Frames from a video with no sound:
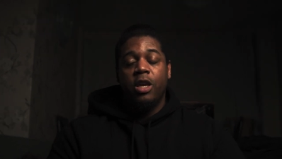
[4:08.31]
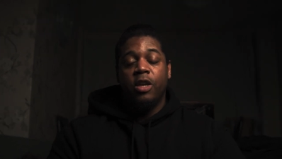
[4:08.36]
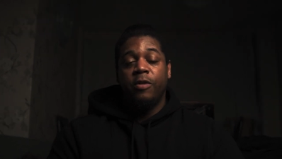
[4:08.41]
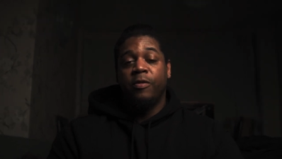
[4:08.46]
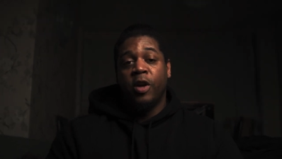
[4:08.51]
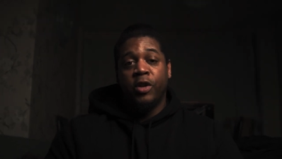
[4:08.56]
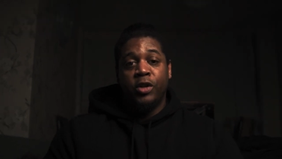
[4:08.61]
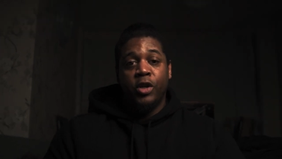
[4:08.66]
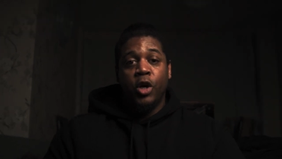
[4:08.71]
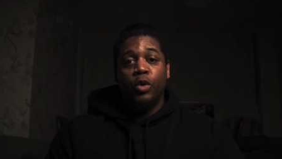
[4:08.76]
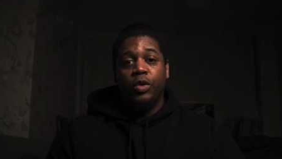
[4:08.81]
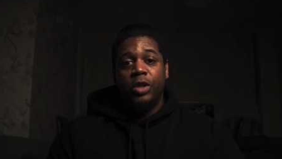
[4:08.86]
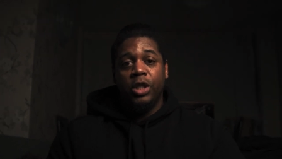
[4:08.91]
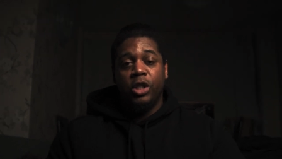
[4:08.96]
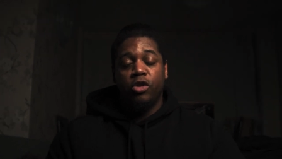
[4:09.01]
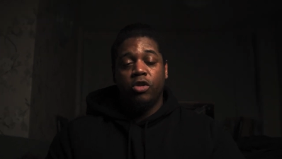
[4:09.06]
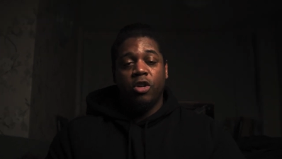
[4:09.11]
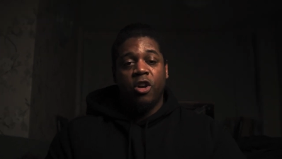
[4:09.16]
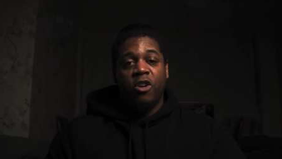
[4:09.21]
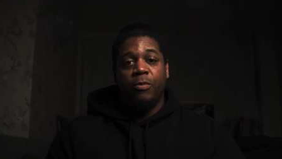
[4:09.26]
You've got no
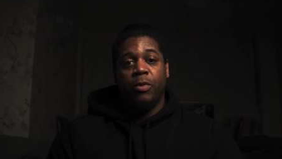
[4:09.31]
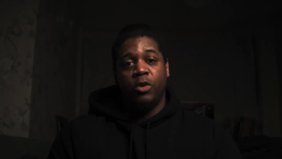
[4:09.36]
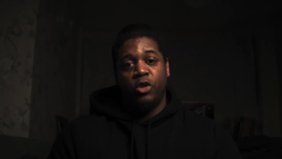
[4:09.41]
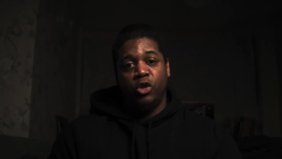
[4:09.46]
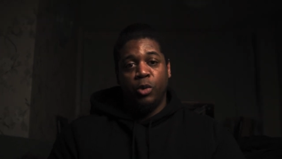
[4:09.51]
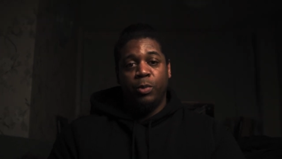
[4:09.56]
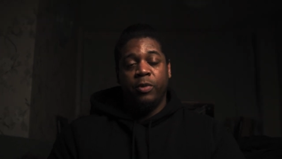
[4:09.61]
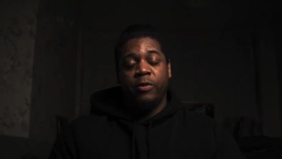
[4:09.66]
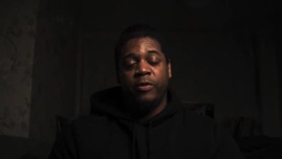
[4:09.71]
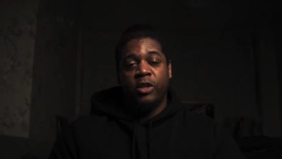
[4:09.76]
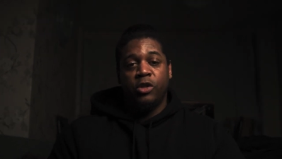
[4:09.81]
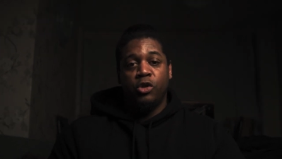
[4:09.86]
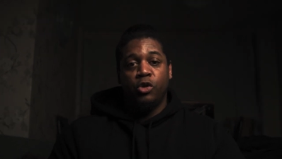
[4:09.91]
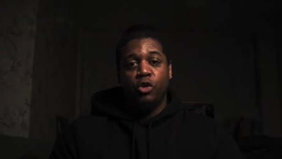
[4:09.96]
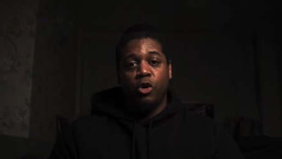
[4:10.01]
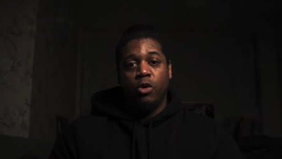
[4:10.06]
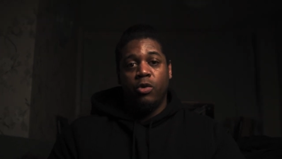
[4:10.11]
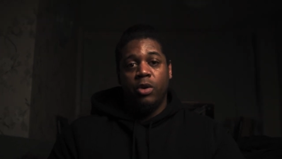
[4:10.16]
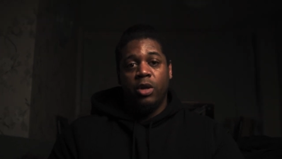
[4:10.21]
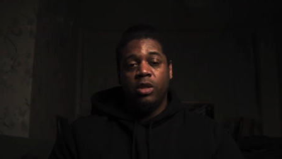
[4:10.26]
disk drive but super fast
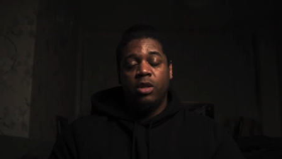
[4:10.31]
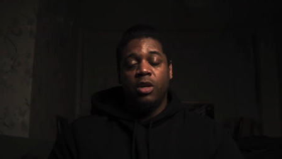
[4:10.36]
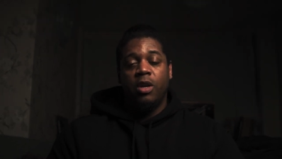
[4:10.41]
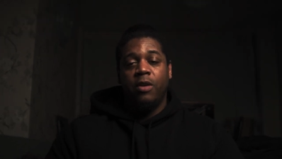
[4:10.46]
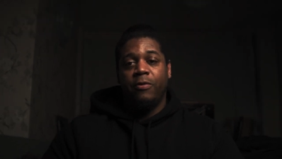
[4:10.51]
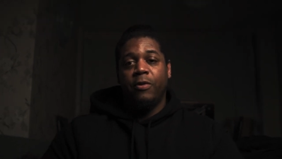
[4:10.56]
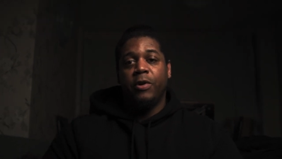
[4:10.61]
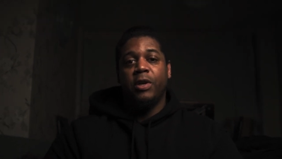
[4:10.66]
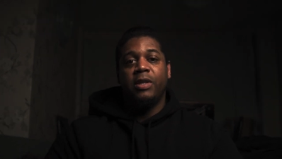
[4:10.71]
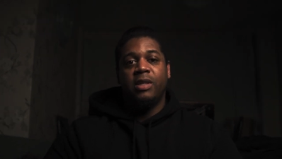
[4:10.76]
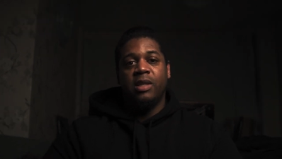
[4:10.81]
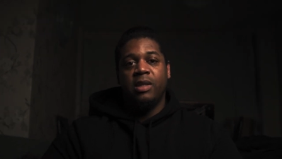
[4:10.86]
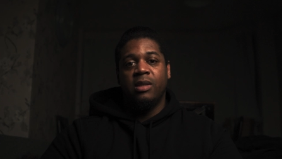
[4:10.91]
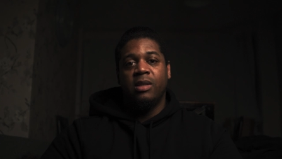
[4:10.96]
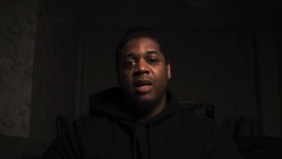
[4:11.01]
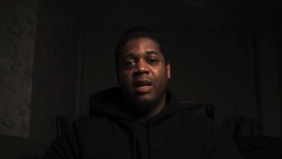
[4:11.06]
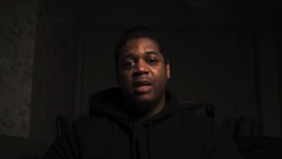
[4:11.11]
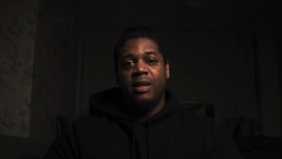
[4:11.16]
storage versus